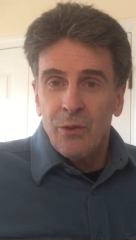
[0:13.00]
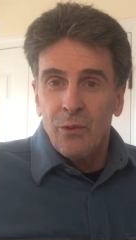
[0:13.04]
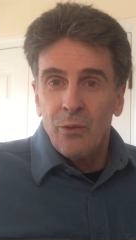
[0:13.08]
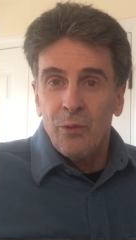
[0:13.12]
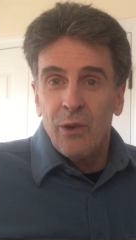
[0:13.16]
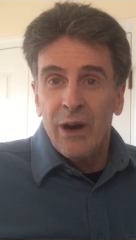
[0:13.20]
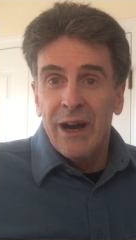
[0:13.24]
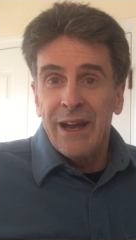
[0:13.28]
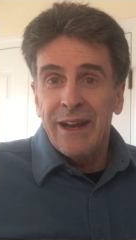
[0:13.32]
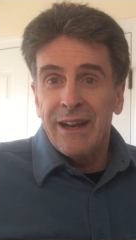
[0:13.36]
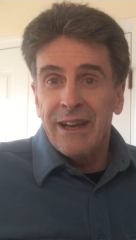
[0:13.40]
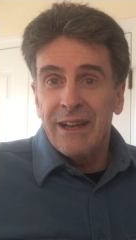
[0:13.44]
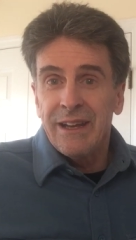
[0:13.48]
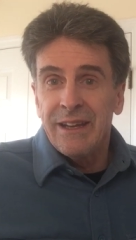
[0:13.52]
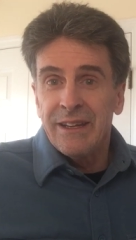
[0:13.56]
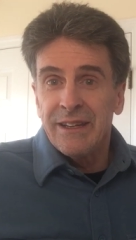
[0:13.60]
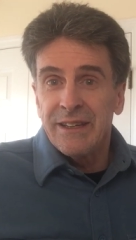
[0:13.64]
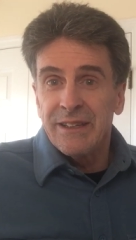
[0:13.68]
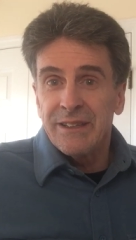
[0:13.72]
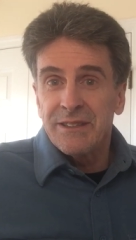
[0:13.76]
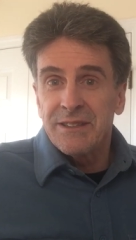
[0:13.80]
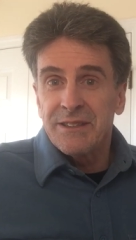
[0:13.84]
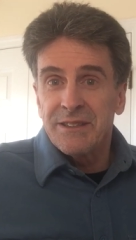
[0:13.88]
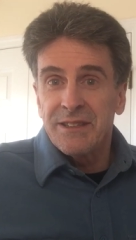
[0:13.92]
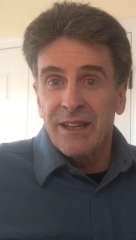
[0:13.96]
What
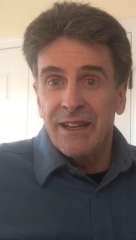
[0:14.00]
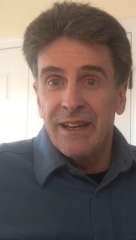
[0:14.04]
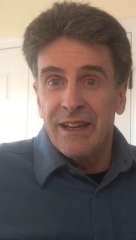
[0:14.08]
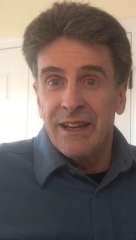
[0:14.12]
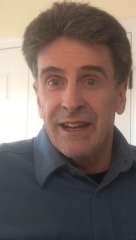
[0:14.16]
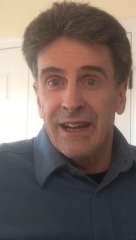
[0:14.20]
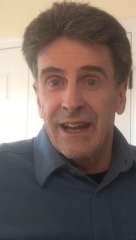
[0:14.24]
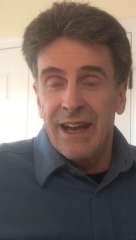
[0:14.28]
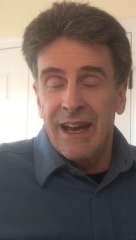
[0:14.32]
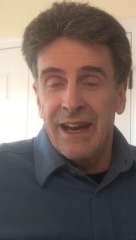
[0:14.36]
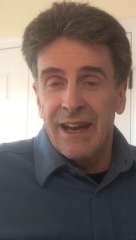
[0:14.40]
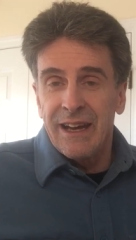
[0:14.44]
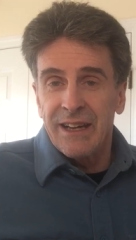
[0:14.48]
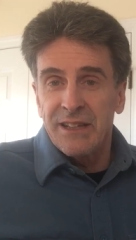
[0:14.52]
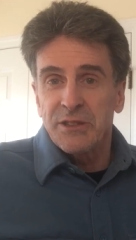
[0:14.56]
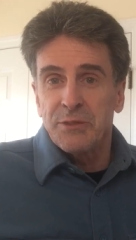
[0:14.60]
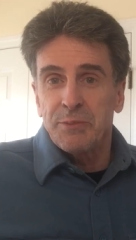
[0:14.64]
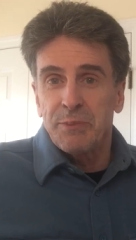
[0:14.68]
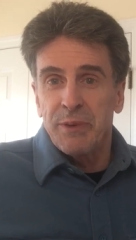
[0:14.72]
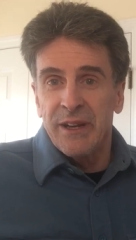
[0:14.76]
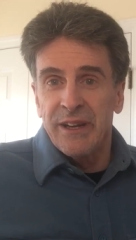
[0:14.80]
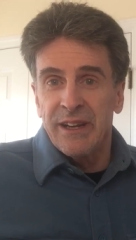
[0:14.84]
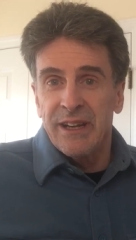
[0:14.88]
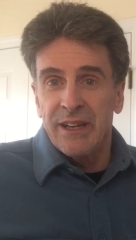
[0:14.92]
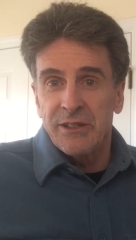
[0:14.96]
is an
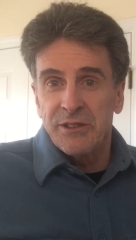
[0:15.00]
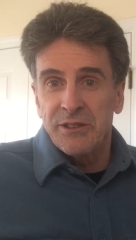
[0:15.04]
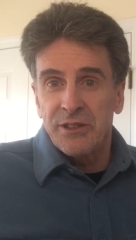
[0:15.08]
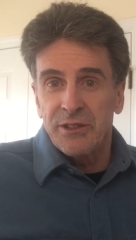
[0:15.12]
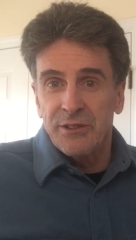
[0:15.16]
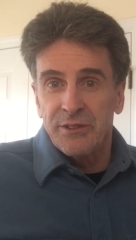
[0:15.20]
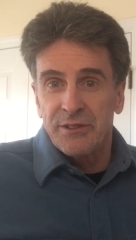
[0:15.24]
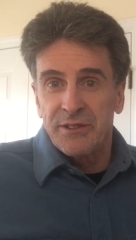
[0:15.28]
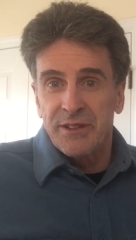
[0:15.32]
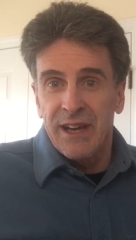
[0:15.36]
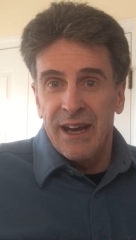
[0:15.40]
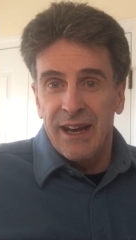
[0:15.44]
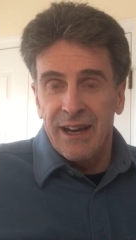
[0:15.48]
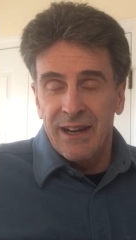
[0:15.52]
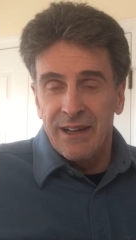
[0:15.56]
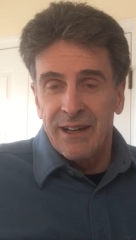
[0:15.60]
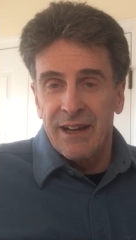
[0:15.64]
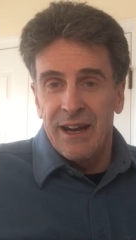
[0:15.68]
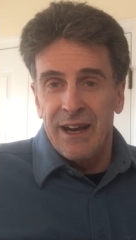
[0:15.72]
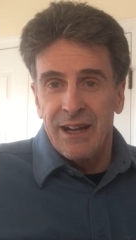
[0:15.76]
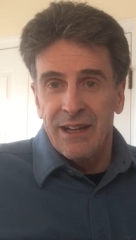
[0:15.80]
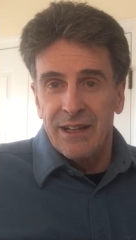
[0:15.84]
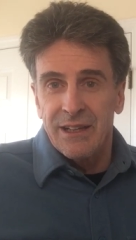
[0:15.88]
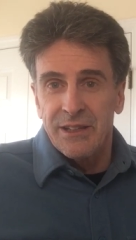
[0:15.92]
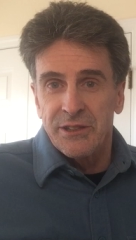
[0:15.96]
exponential
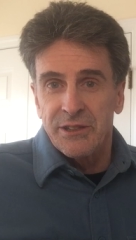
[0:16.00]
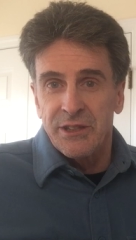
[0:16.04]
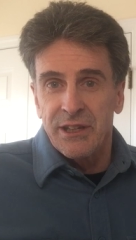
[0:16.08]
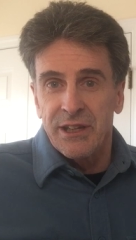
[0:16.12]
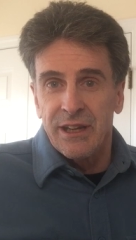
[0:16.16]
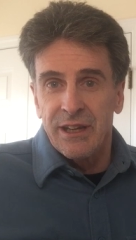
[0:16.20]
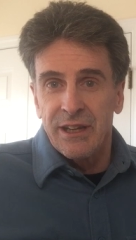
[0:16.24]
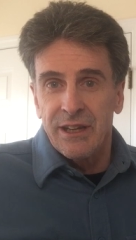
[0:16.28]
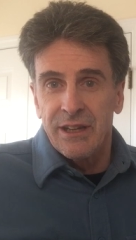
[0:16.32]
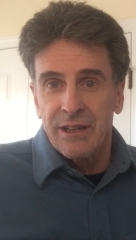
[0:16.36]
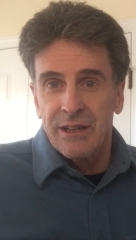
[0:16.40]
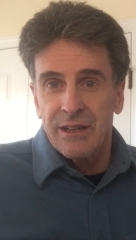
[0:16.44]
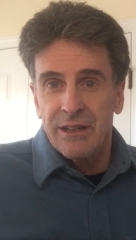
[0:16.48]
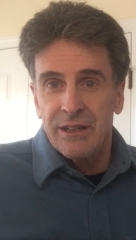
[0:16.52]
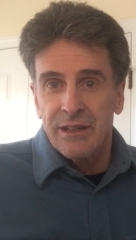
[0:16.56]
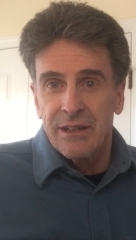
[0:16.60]
technology